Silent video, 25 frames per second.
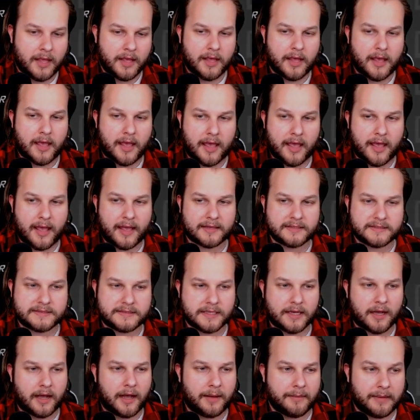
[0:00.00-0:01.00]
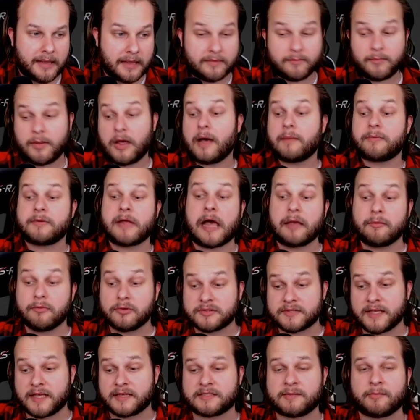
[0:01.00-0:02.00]
And uh, I
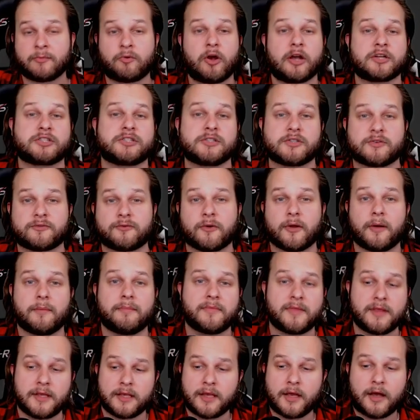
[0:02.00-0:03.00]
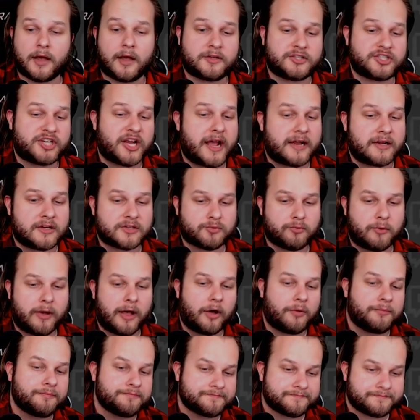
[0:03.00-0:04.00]
will take some questions from the uh, chat as
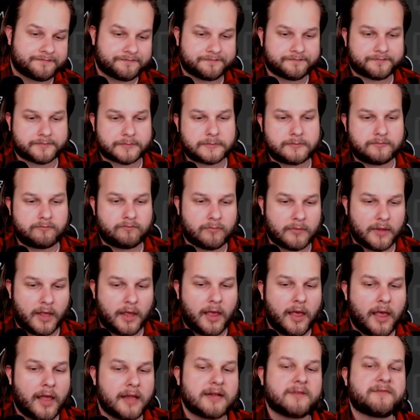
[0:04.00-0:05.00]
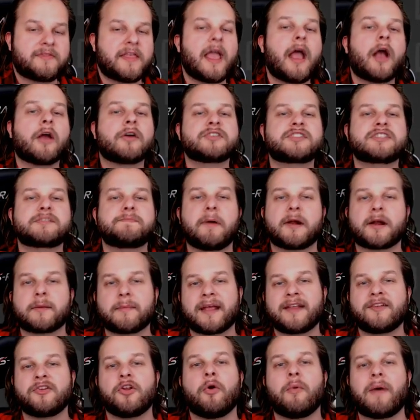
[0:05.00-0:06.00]
well. And if they are
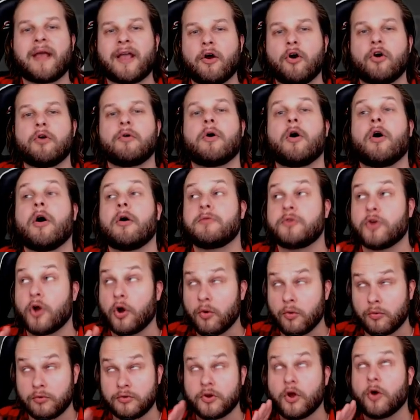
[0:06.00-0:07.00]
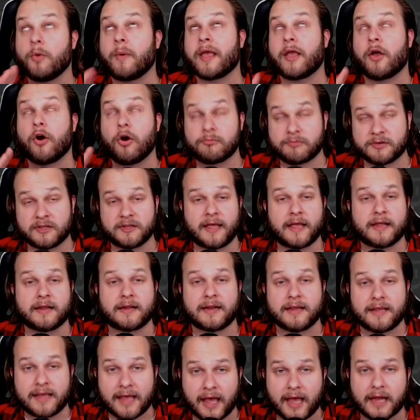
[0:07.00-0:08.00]
Spider-Man No Way Home, uh, no No Way Home
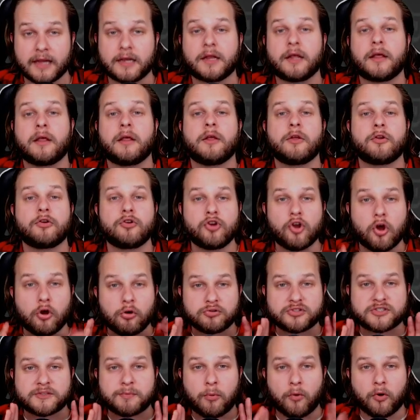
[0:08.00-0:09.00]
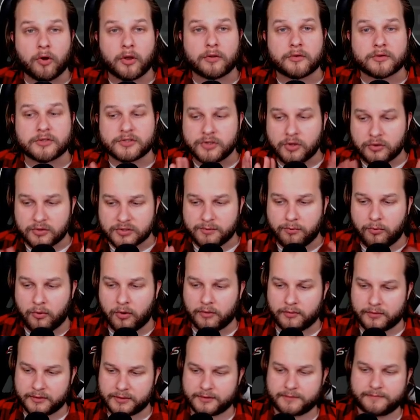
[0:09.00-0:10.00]
related, again, no spoilers, no
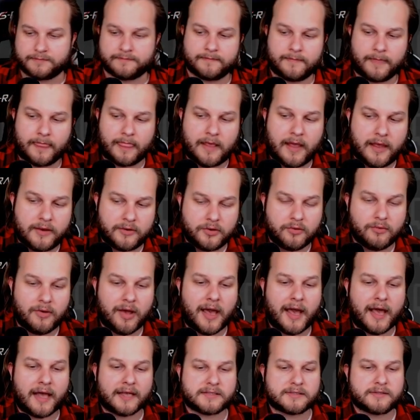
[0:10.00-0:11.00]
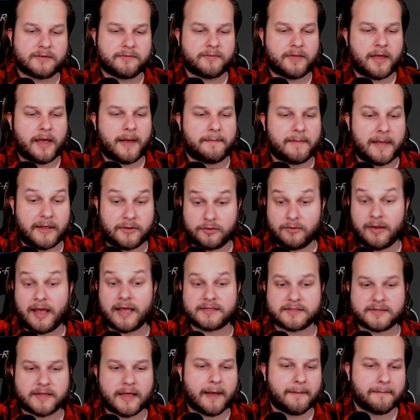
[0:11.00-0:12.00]
spoilers. I do ask of that. I do
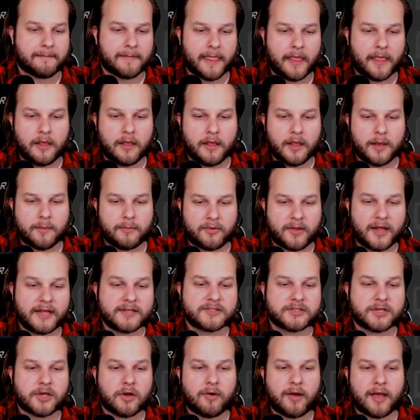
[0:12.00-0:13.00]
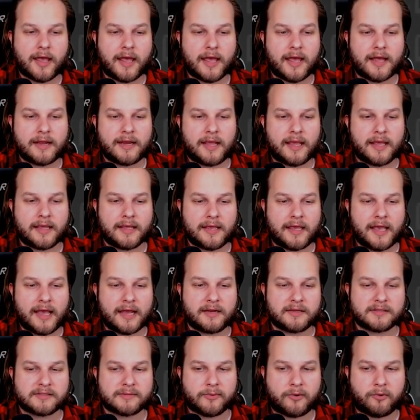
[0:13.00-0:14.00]
ask that. But let's go ahead and
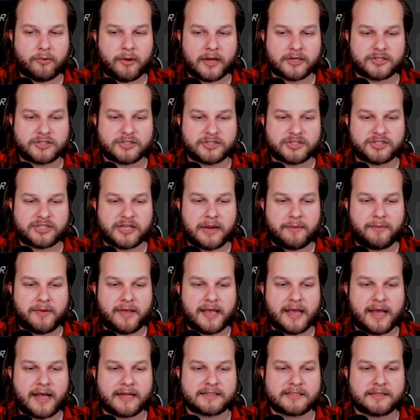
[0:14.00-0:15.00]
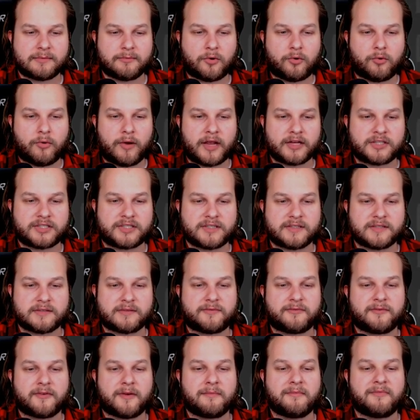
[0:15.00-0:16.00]
get into some questions, Shan. We got some questions
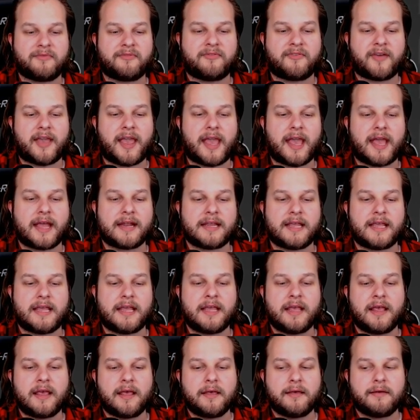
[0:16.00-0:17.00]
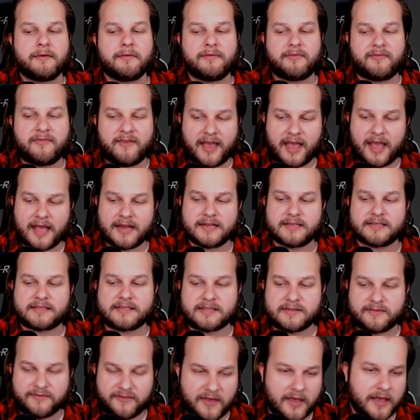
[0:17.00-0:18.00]
from Vanny. Vanna
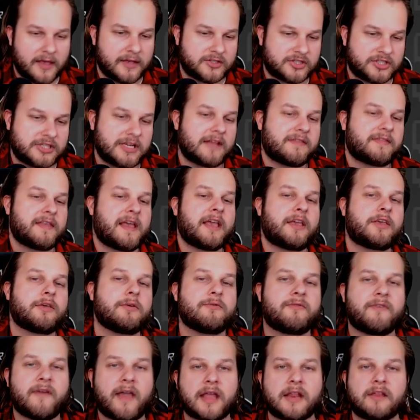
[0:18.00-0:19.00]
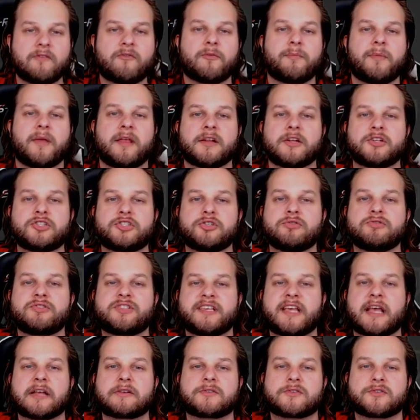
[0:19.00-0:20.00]
Sfias, Thank you, Vanny, for being a
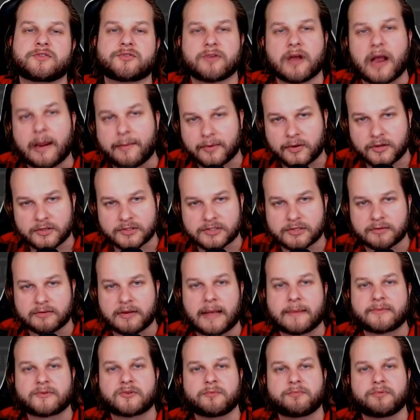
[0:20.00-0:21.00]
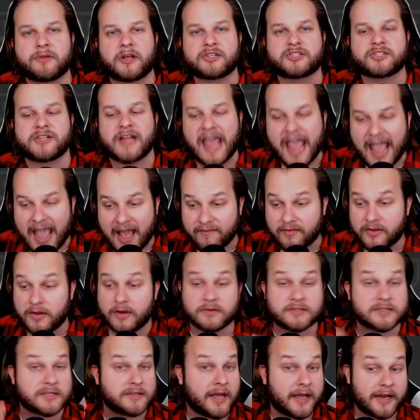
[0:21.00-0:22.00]
Juicy Gang subscriber. Good sir, an absolute pleasure to have you
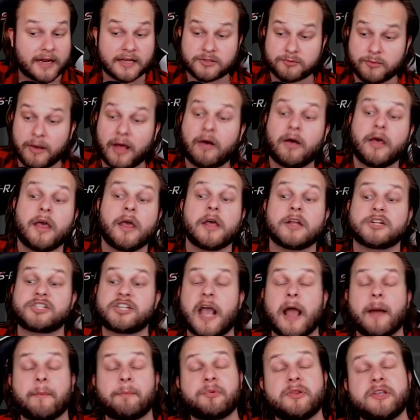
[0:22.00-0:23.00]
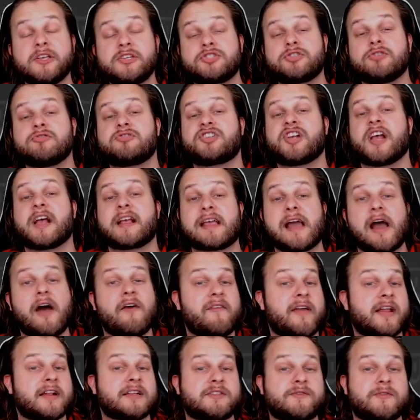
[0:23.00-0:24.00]
here tonight as well. Chat, please do check out
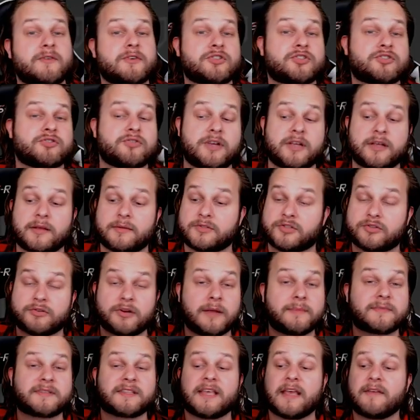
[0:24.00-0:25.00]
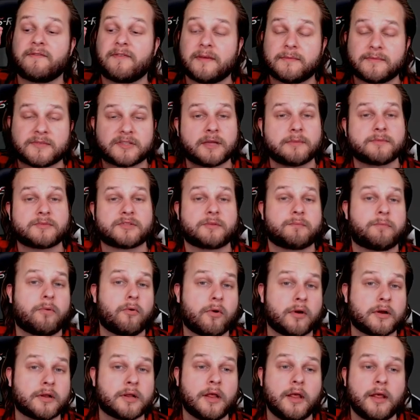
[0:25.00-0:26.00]
Vanna stream, streams. Give him some support.